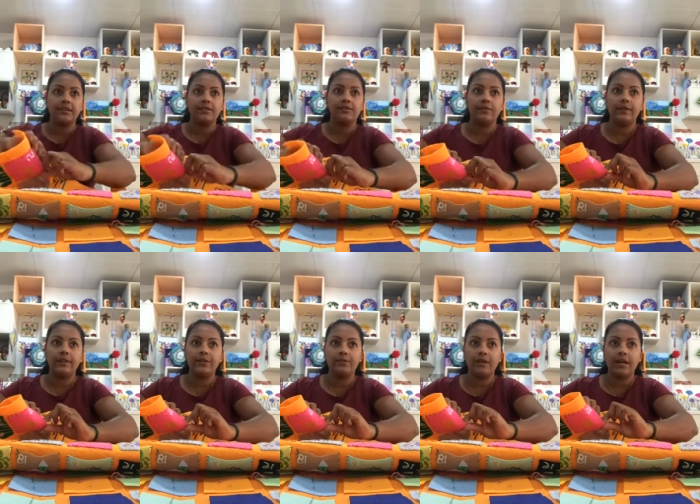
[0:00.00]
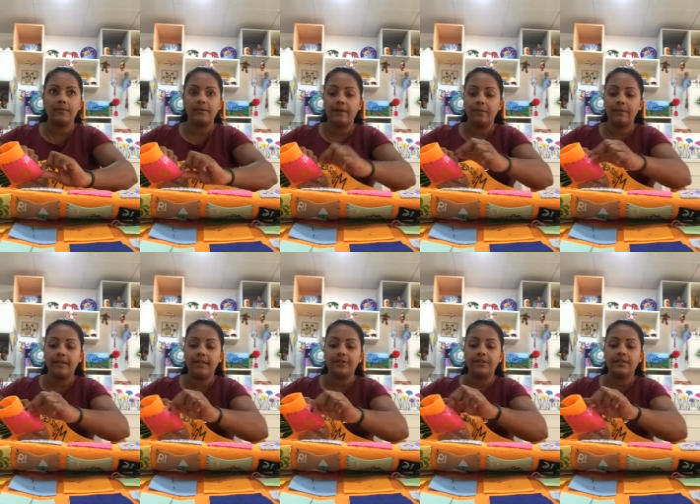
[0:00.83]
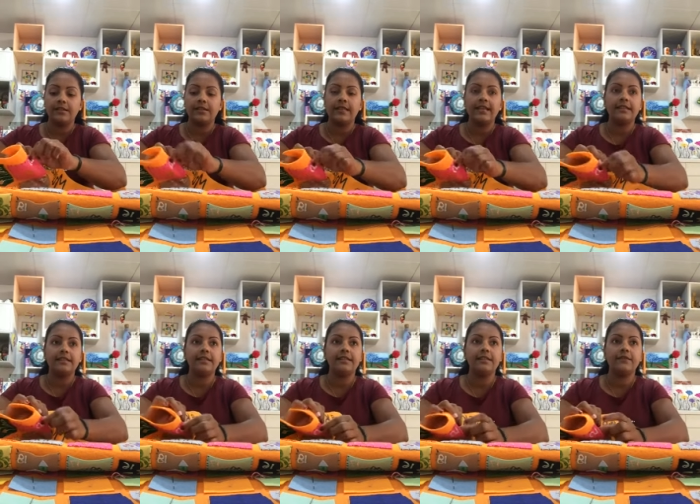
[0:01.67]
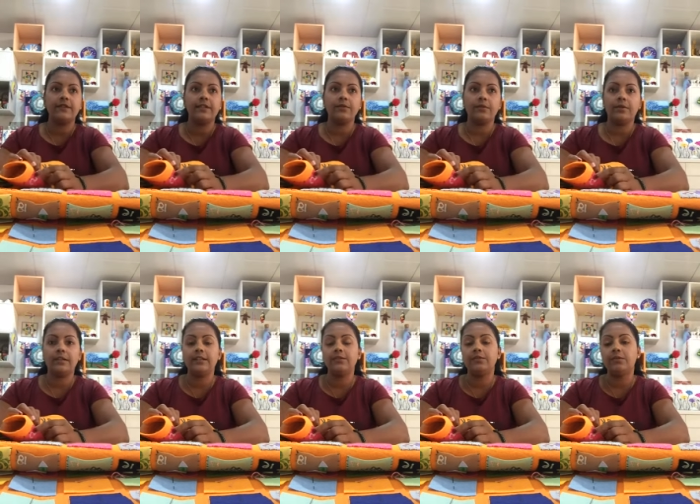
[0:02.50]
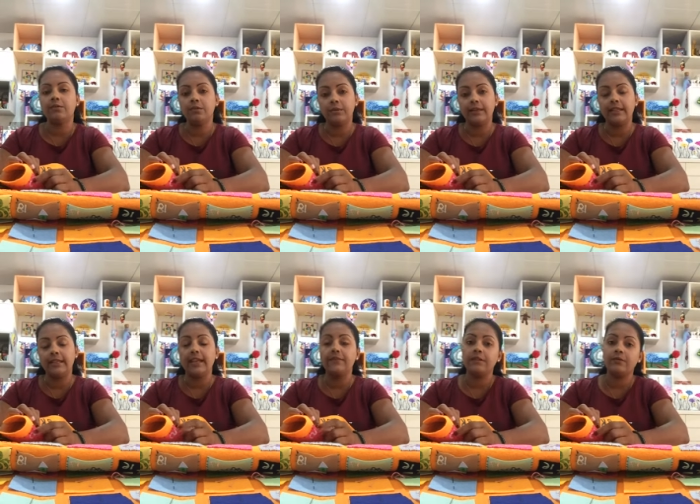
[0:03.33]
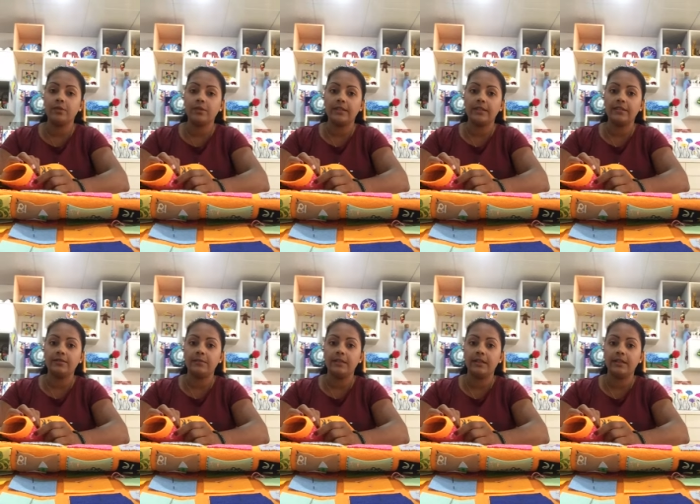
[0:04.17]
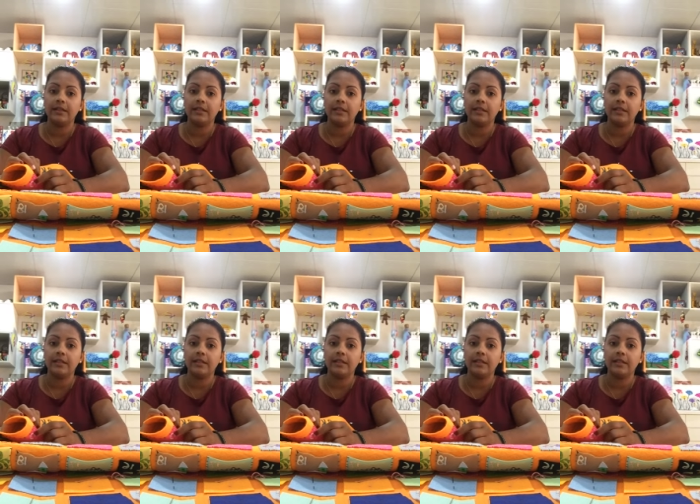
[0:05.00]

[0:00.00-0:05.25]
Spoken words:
So when you come from edges, that's the reason we don't need to glue it, and we want it to be